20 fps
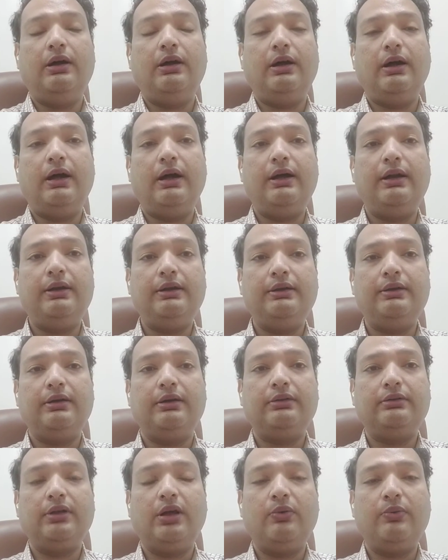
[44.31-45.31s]
And
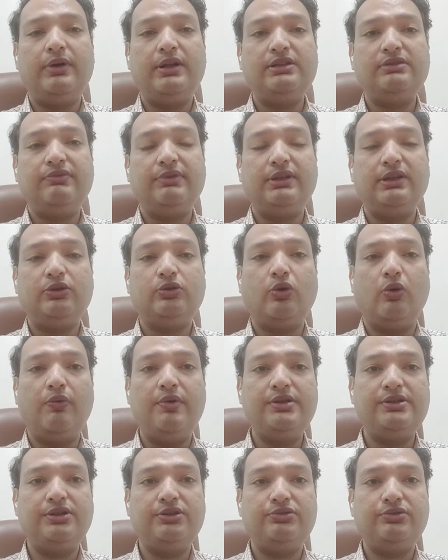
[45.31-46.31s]
nowadays, with the
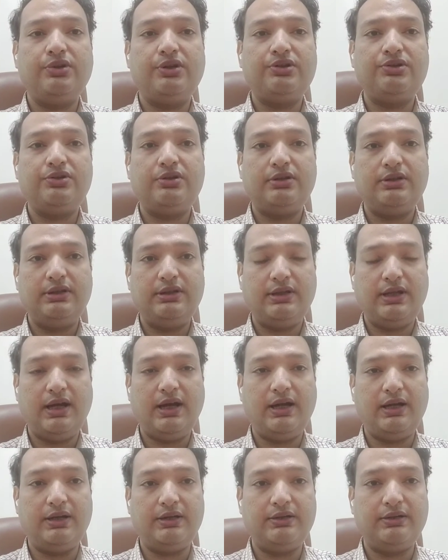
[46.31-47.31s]
COVID situation in
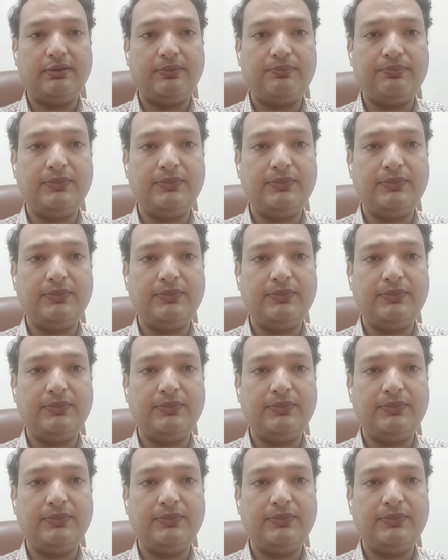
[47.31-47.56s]
hand,